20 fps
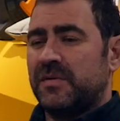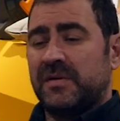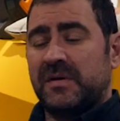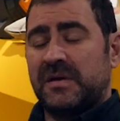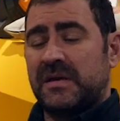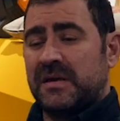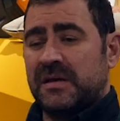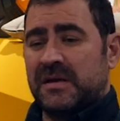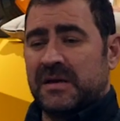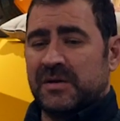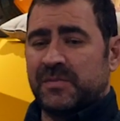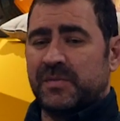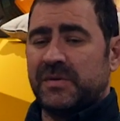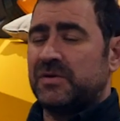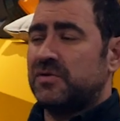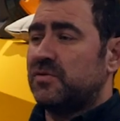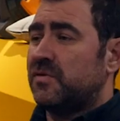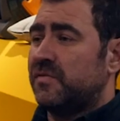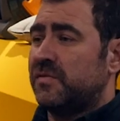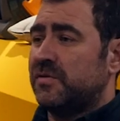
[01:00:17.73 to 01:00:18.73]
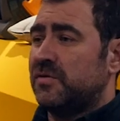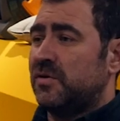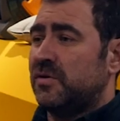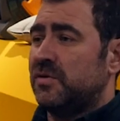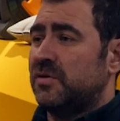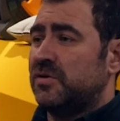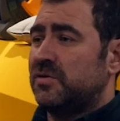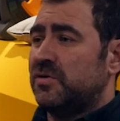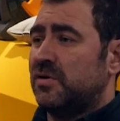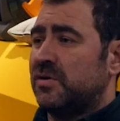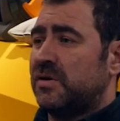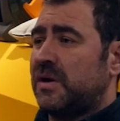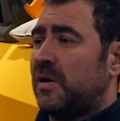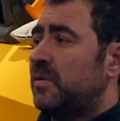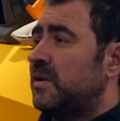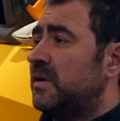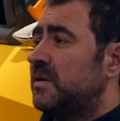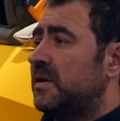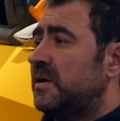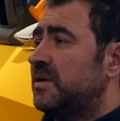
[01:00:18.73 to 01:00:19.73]
It has been tough. No, there's no
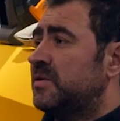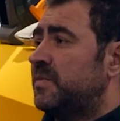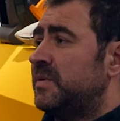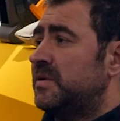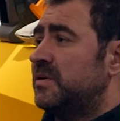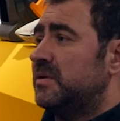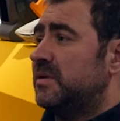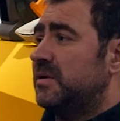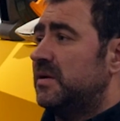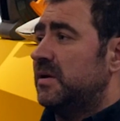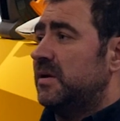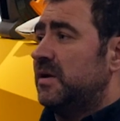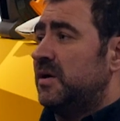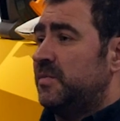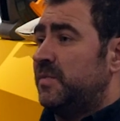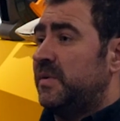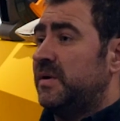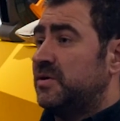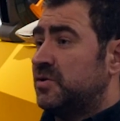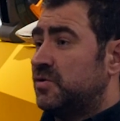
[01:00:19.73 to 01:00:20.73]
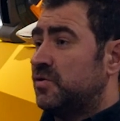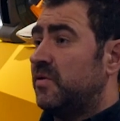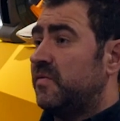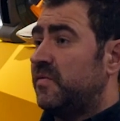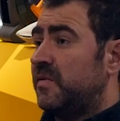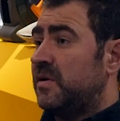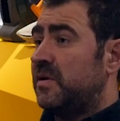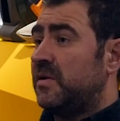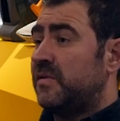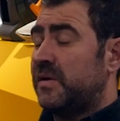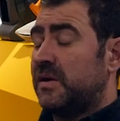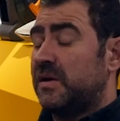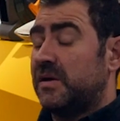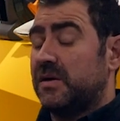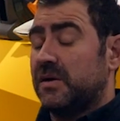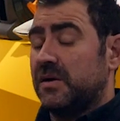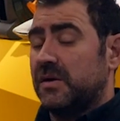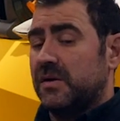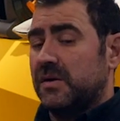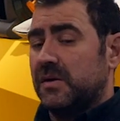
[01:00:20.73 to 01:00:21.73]
doubt in that. It's been tough, and I
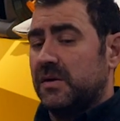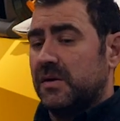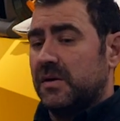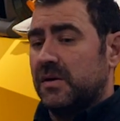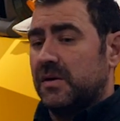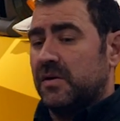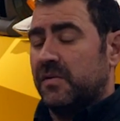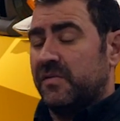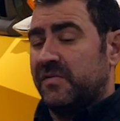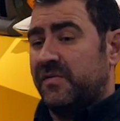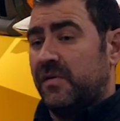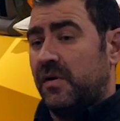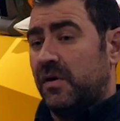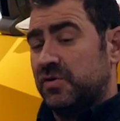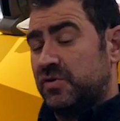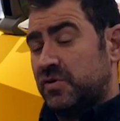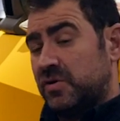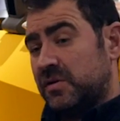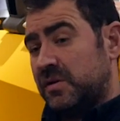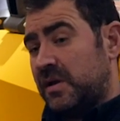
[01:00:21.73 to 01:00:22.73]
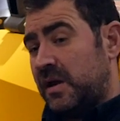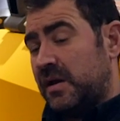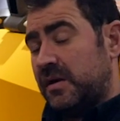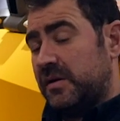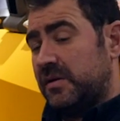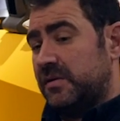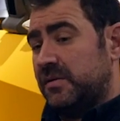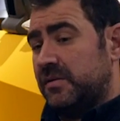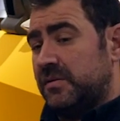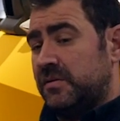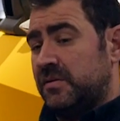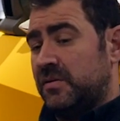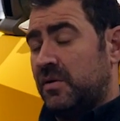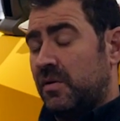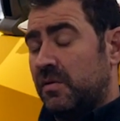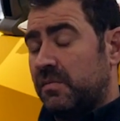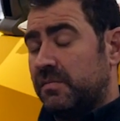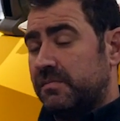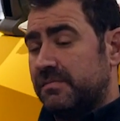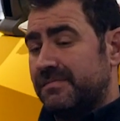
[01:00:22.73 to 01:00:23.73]
think, unfortunately,
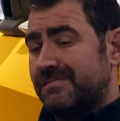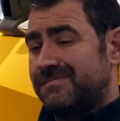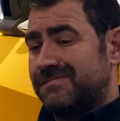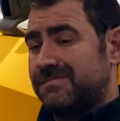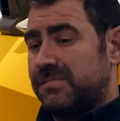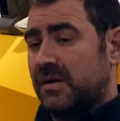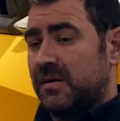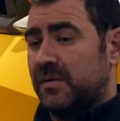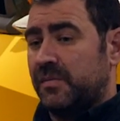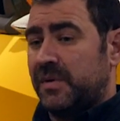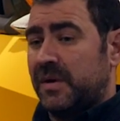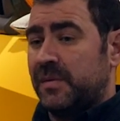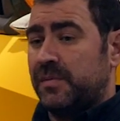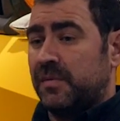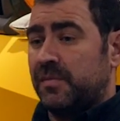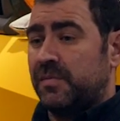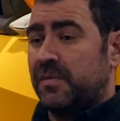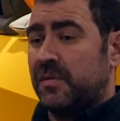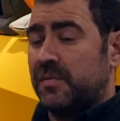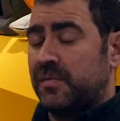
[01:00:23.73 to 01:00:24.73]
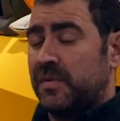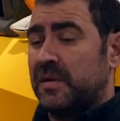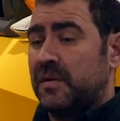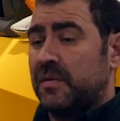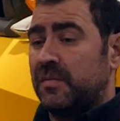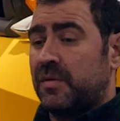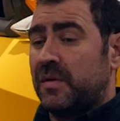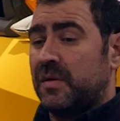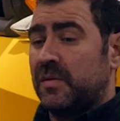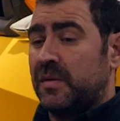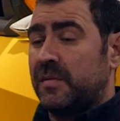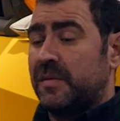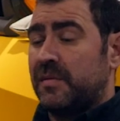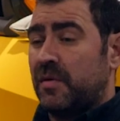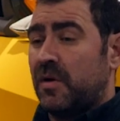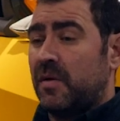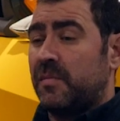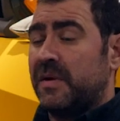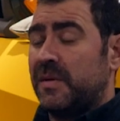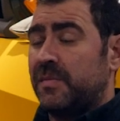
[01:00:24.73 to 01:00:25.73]
people probably will be
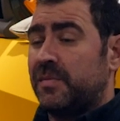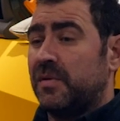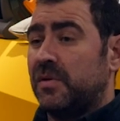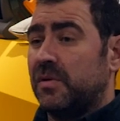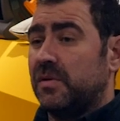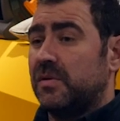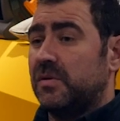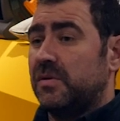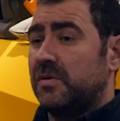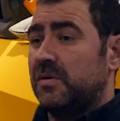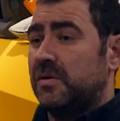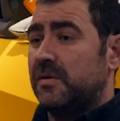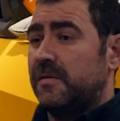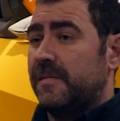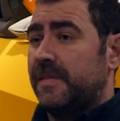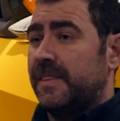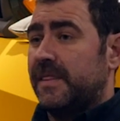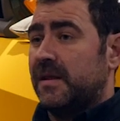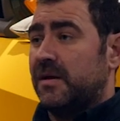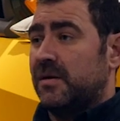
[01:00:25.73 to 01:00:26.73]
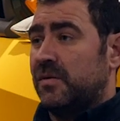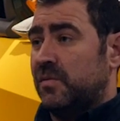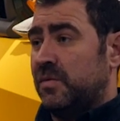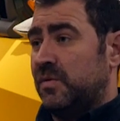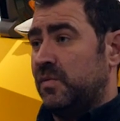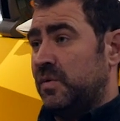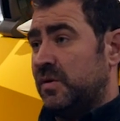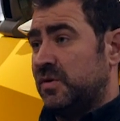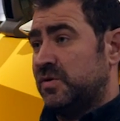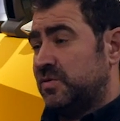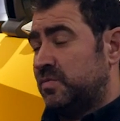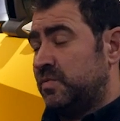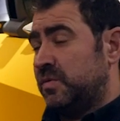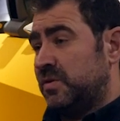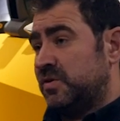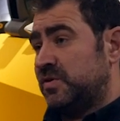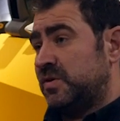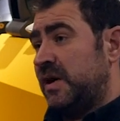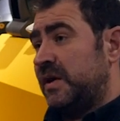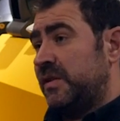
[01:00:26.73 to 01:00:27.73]
more people
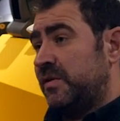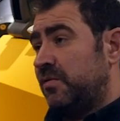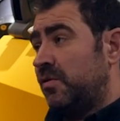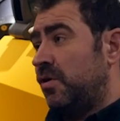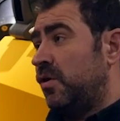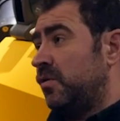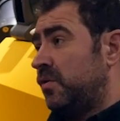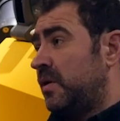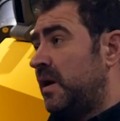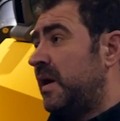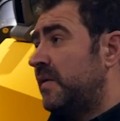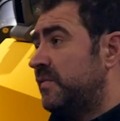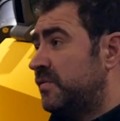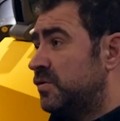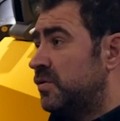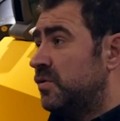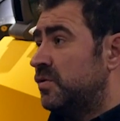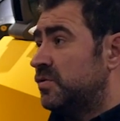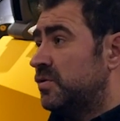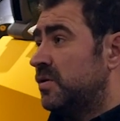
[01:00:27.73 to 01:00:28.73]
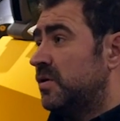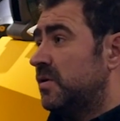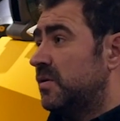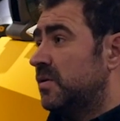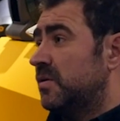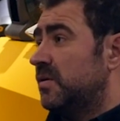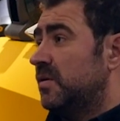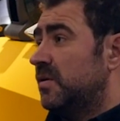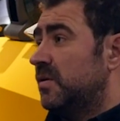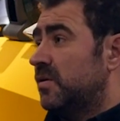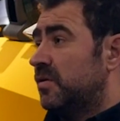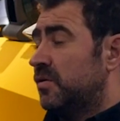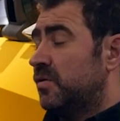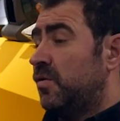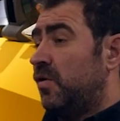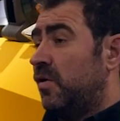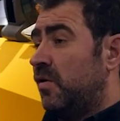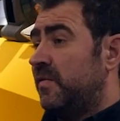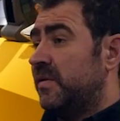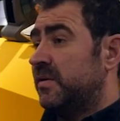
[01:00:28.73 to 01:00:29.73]
will take their own lives due to
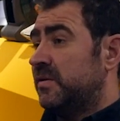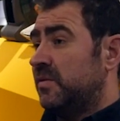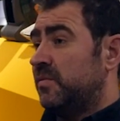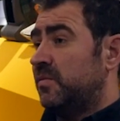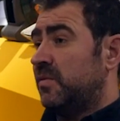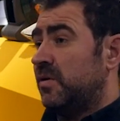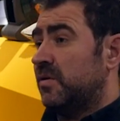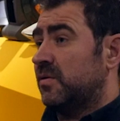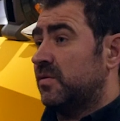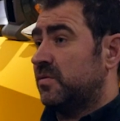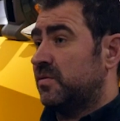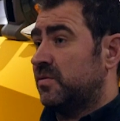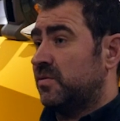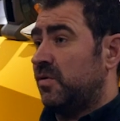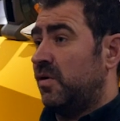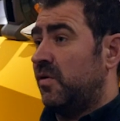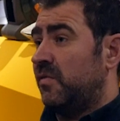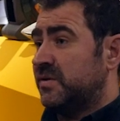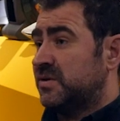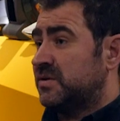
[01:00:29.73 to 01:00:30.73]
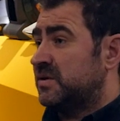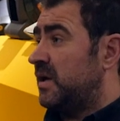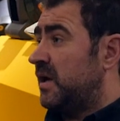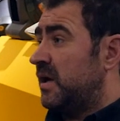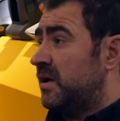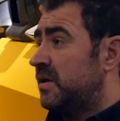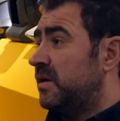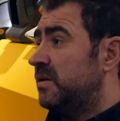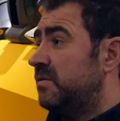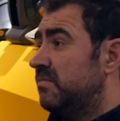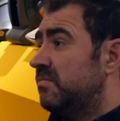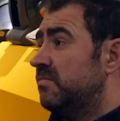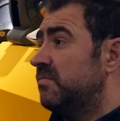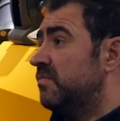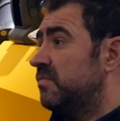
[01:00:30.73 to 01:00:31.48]
COVID than what COVID's taken.